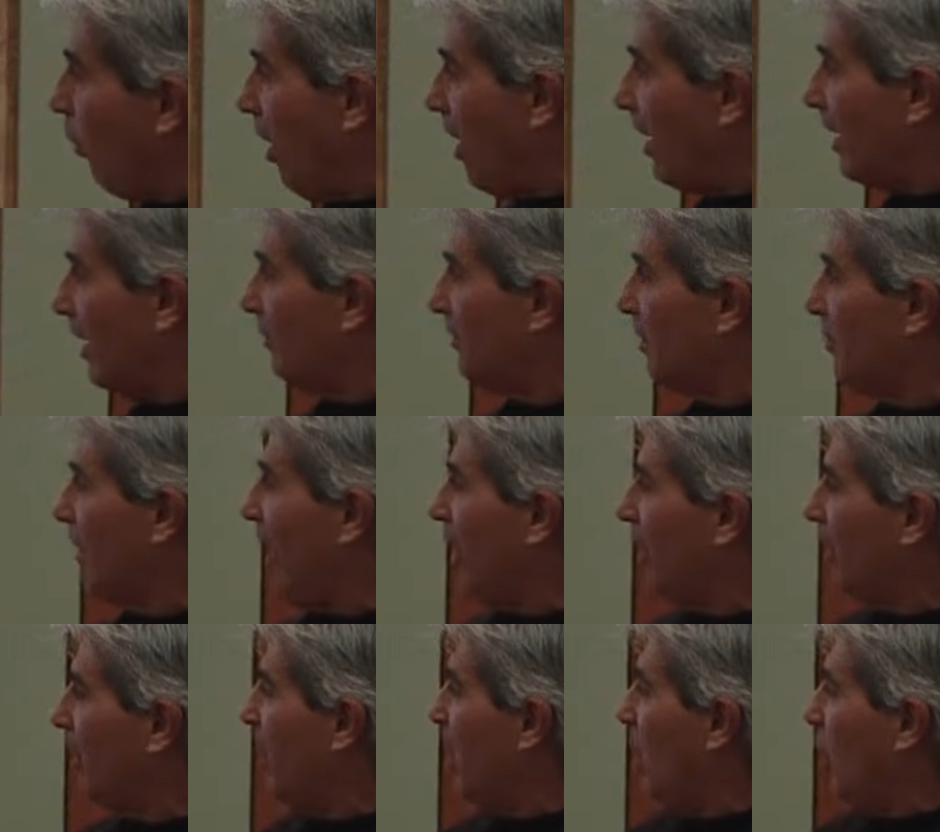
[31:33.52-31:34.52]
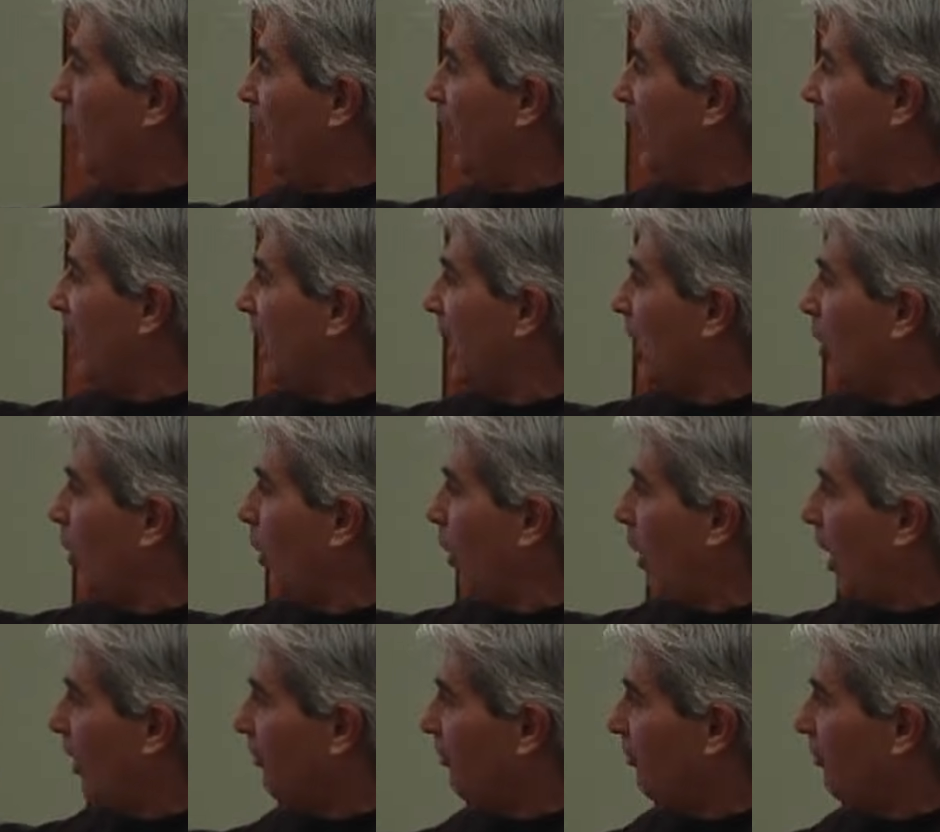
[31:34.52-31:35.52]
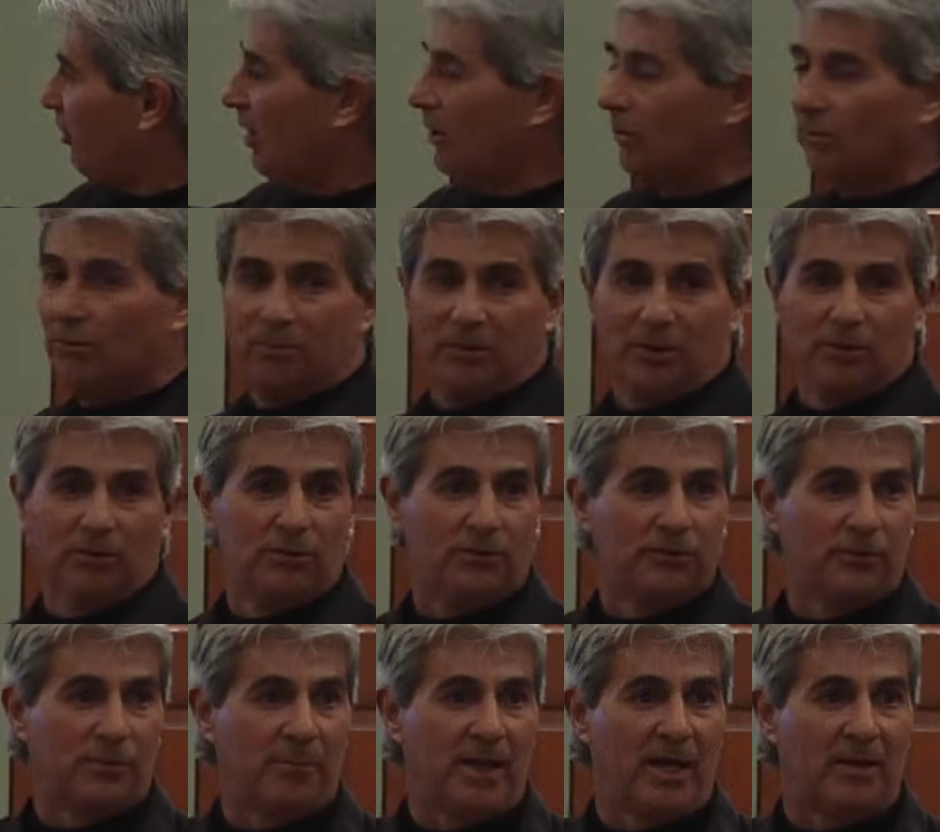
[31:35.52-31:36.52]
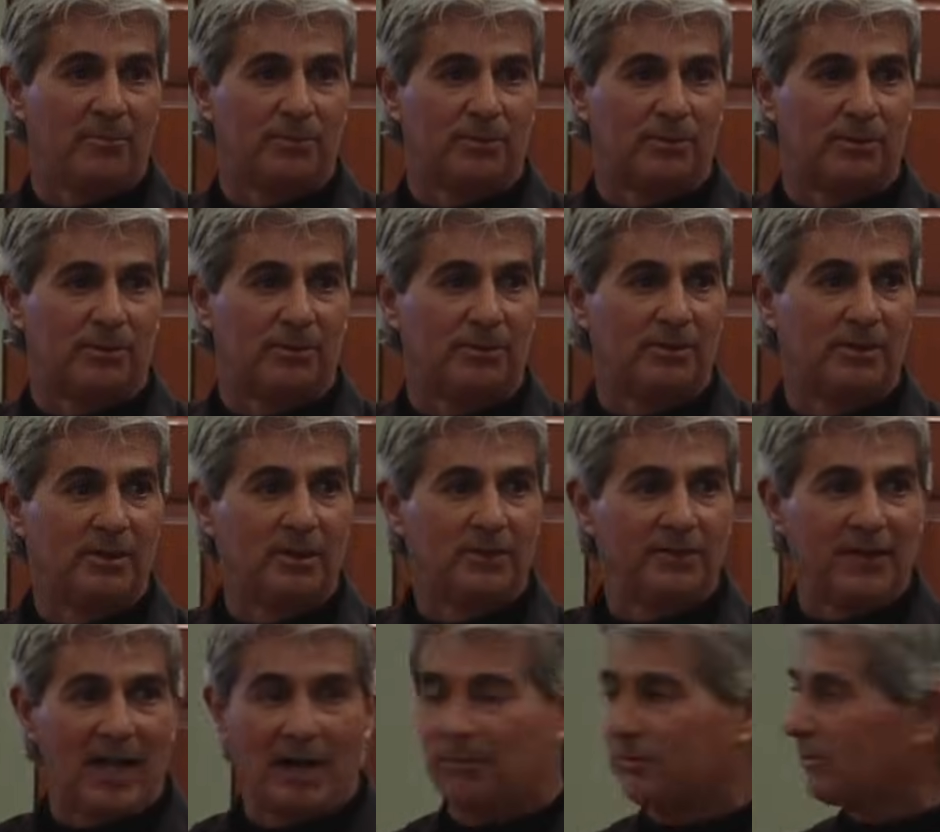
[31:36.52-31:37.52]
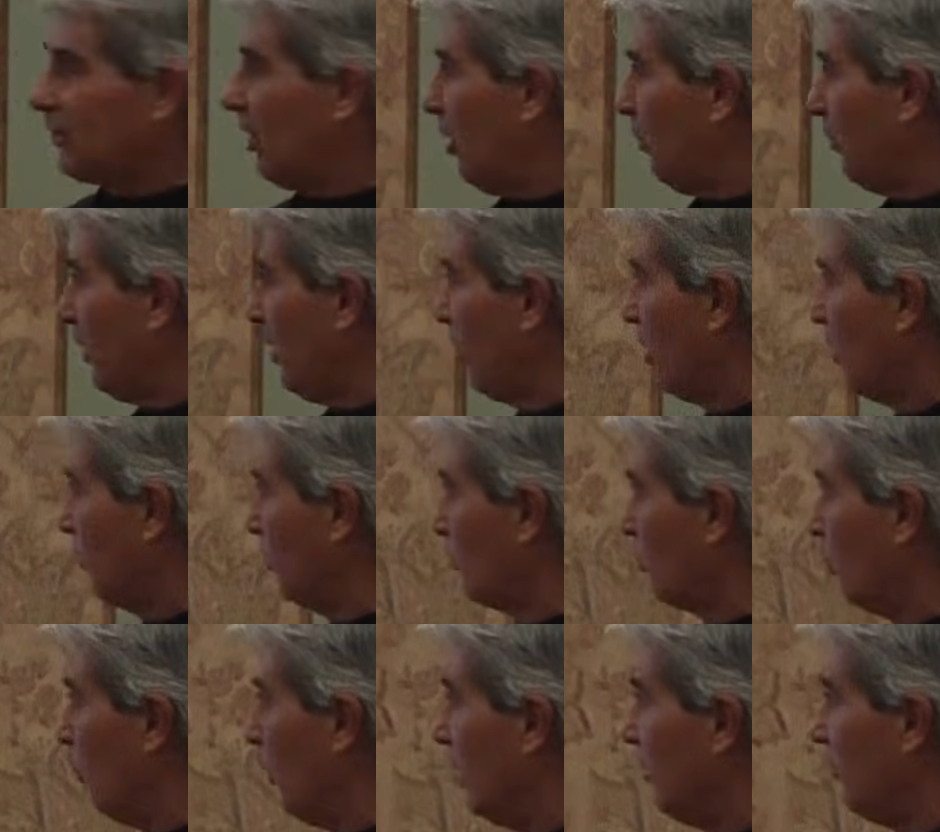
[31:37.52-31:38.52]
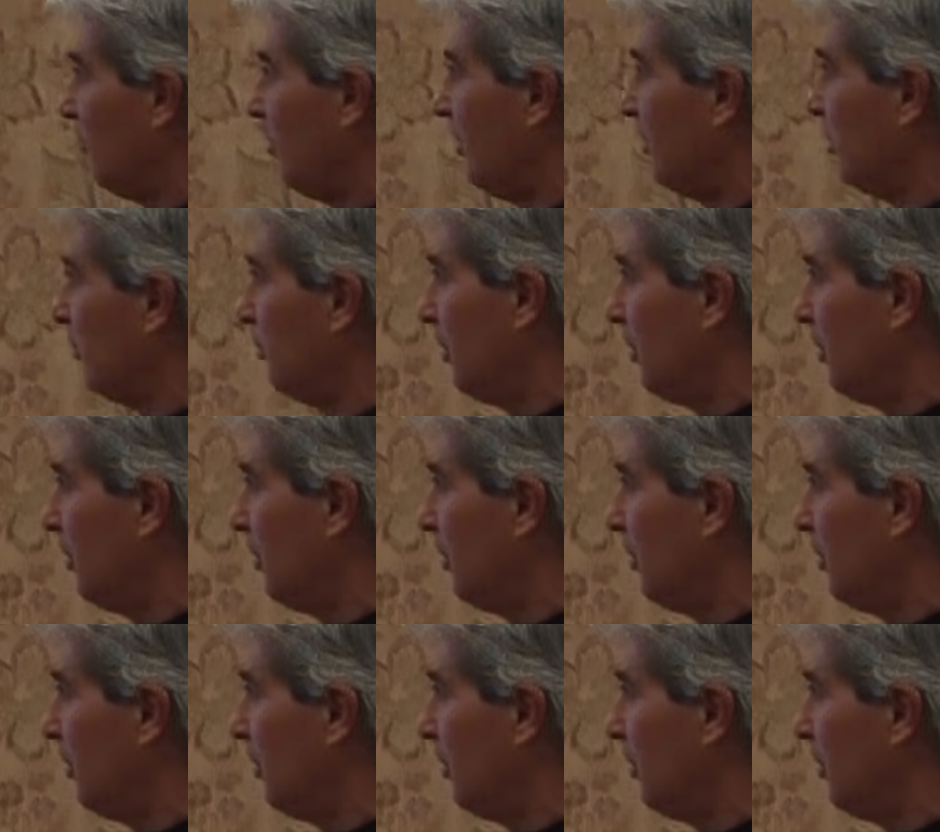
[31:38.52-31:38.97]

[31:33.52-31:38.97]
walking up the mountain, we could hear a single bugle from that bull. That was all we heard, was one single